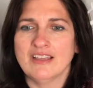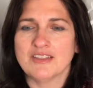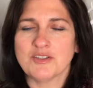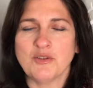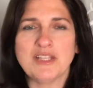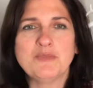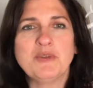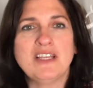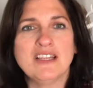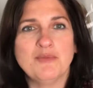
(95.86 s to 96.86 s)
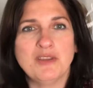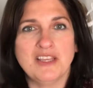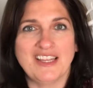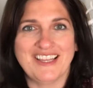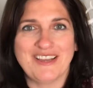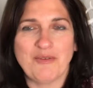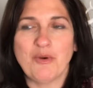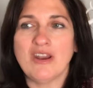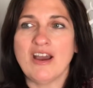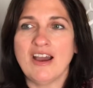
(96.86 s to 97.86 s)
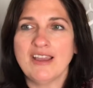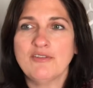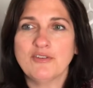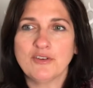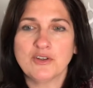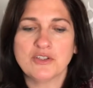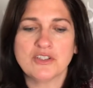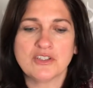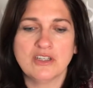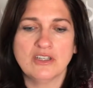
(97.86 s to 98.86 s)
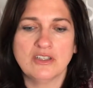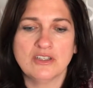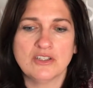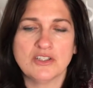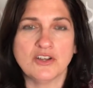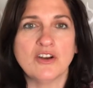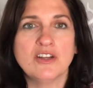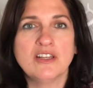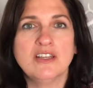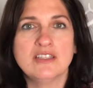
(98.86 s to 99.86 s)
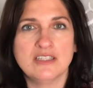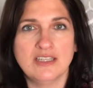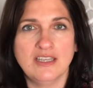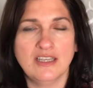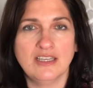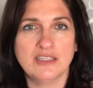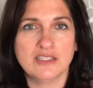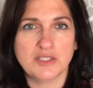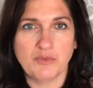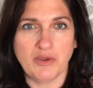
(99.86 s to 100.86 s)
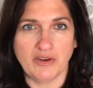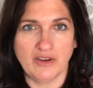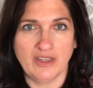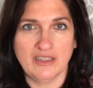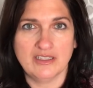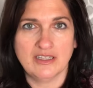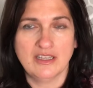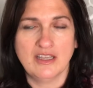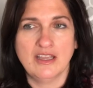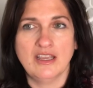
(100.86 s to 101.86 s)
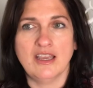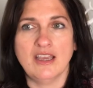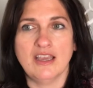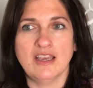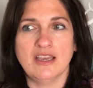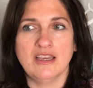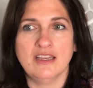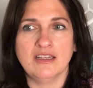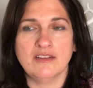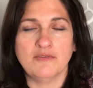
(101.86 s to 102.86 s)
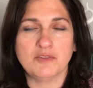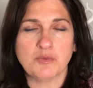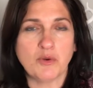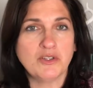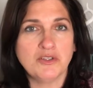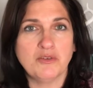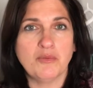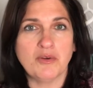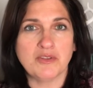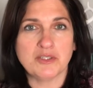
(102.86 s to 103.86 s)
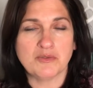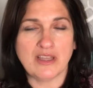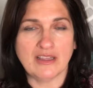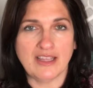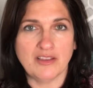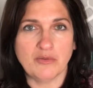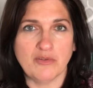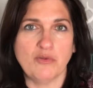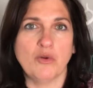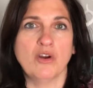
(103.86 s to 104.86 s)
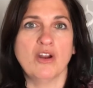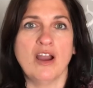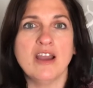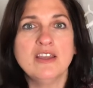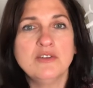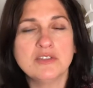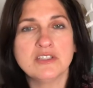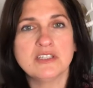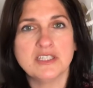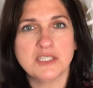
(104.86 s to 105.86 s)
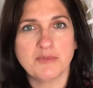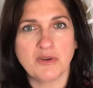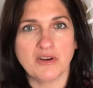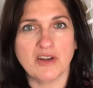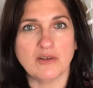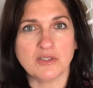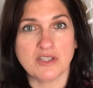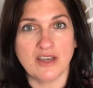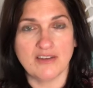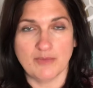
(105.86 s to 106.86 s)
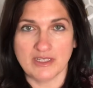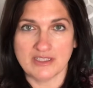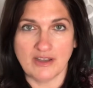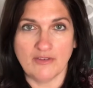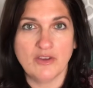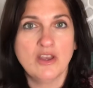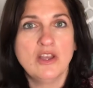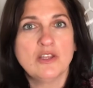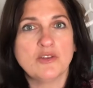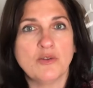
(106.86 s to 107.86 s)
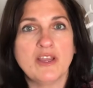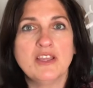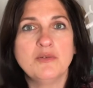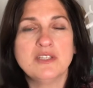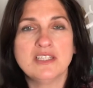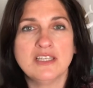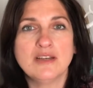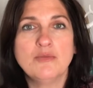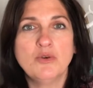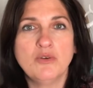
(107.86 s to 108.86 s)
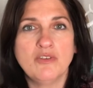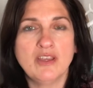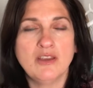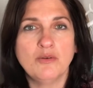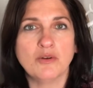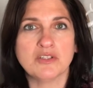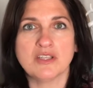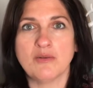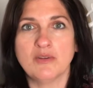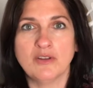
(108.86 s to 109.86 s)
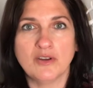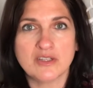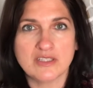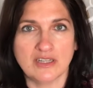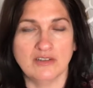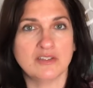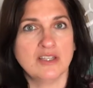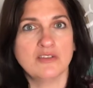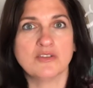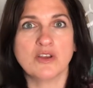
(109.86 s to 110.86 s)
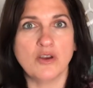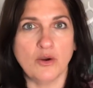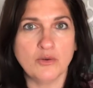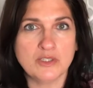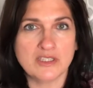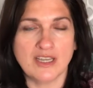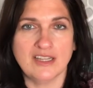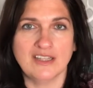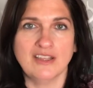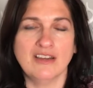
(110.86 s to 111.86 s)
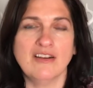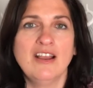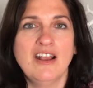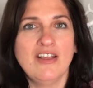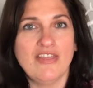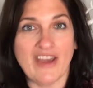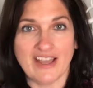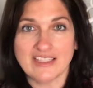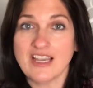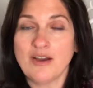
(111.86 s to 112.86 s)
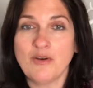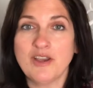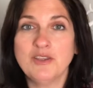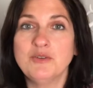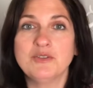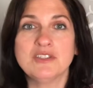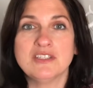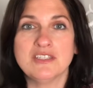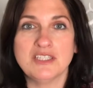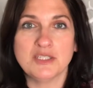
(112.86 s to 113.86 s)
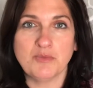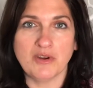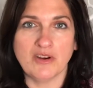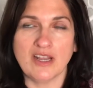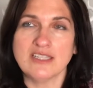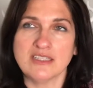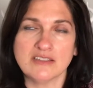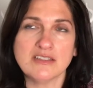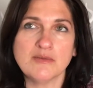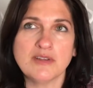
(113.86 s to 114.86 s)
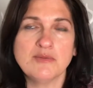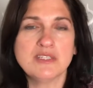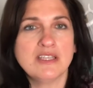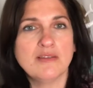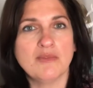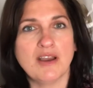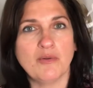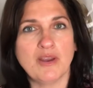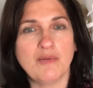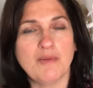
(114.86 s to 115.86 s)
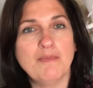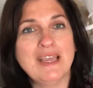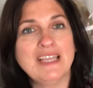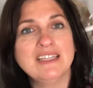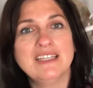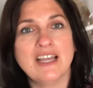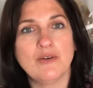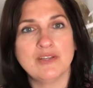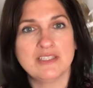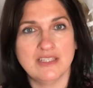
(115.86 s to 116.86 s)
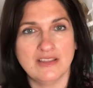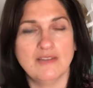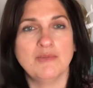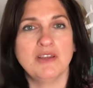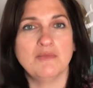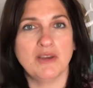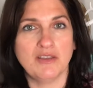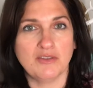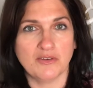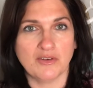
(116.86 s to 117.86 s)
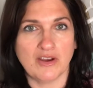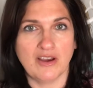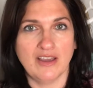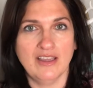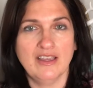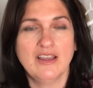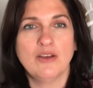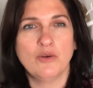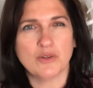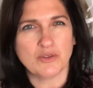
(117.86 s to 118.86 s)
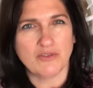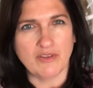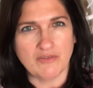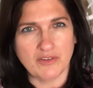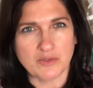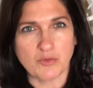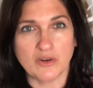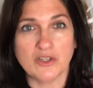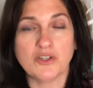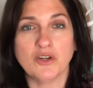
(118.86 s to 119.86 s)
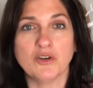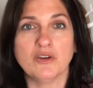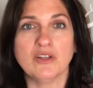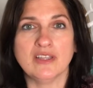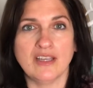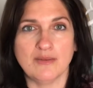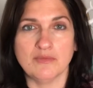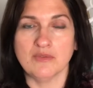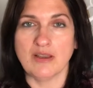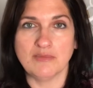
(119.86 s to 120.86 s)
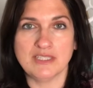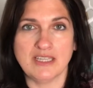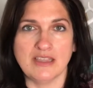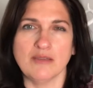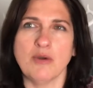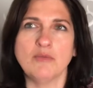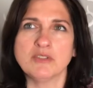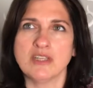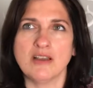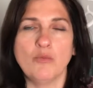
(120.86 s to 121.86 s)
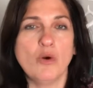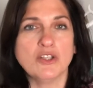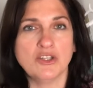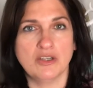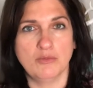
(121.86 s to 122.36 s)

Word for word: so let's begin at the beginning. When I first started seeing spirit, and I've spoken to you about this at length before. I used to see spirit outside of myself. So like you would see in a movie where someone looks and it looks like there's a ghost standing there. That's how I used to see spirit. I still sometimes see them that way, but mainly now I see them in my third eye or sort of it feels more internally I'm, I'm seeing them, almost like I'm watching a